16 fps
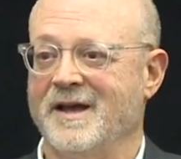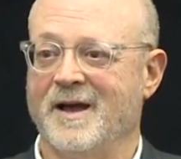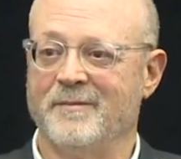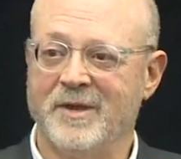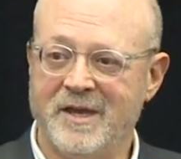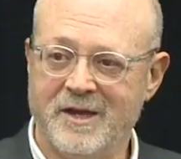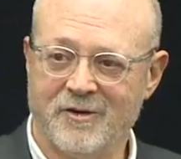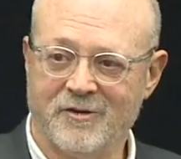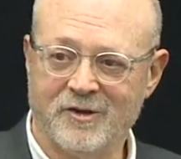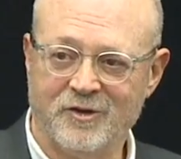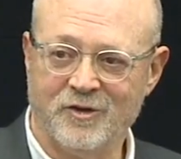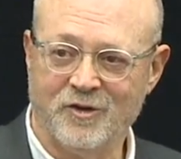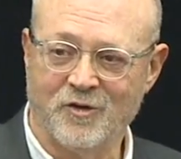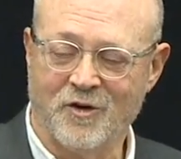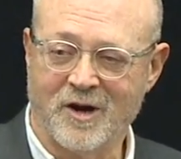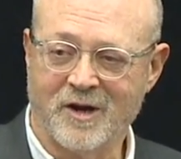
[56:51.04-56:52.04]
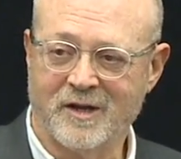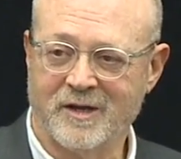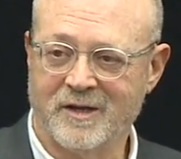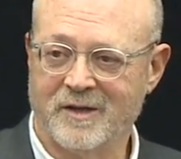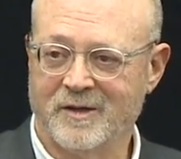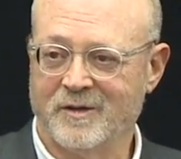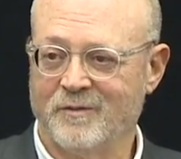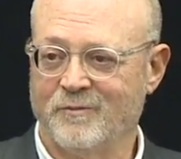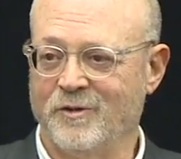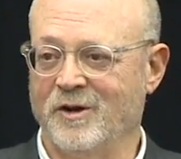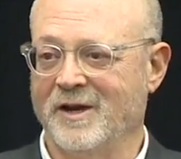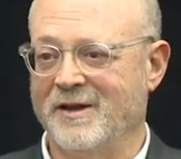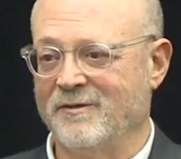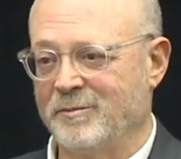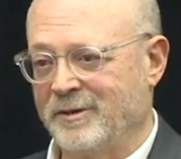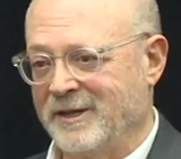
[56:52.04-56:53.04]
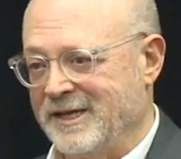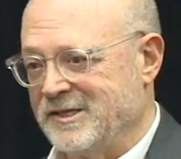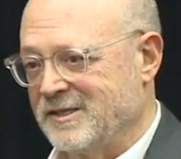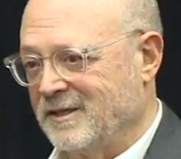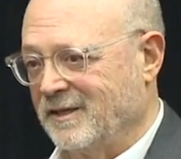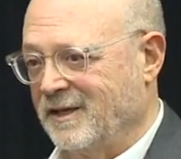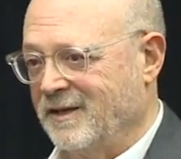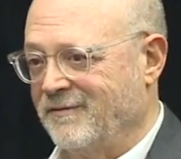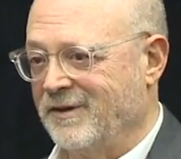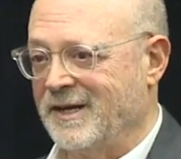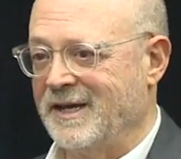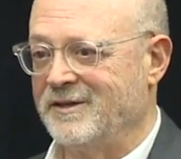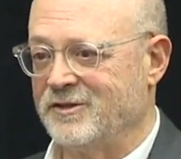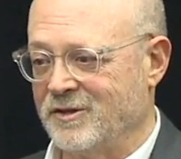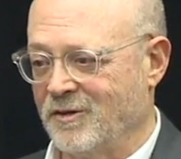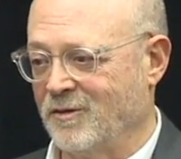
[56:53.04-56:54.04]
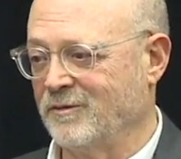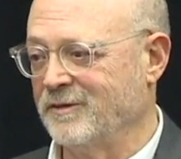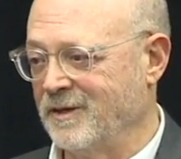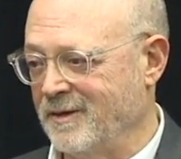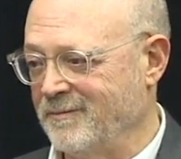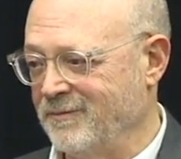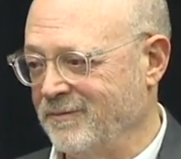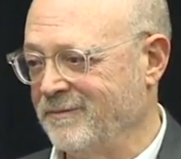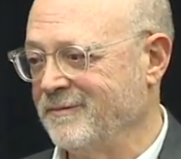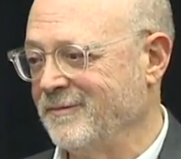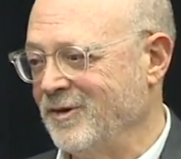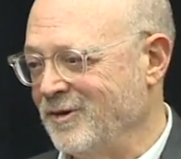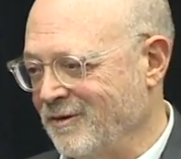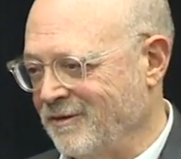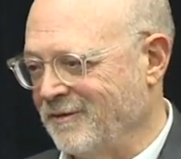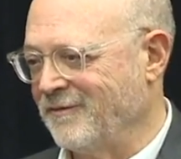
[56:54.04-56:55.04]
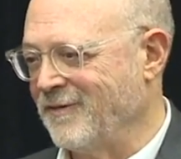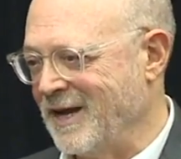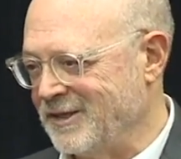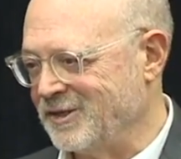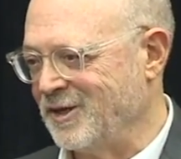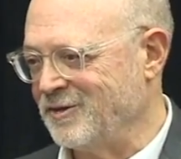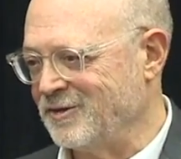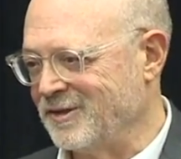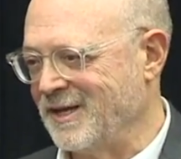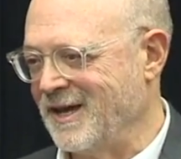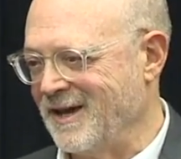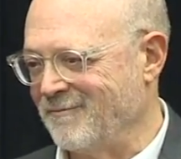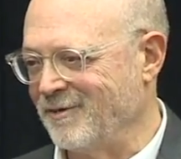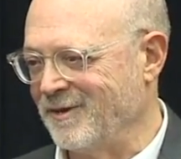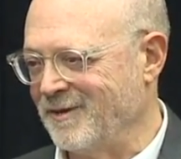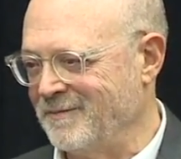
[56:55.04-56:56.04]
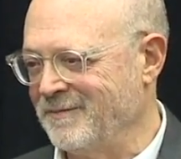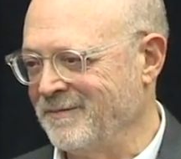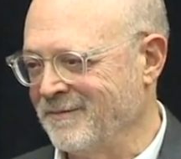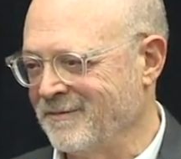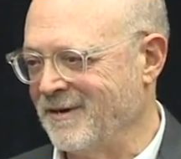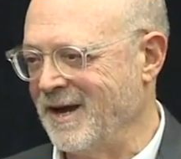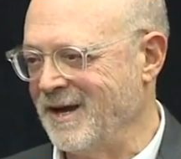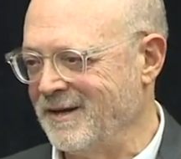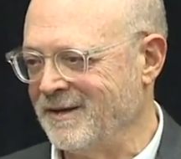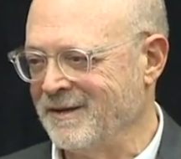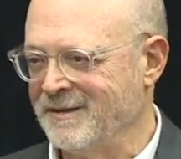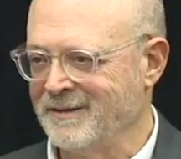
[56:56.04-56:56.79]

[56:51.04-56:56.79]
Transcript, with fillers: I'm here in New York. We don't have a place to live. And I told him, You know the fights I used to have with him, right?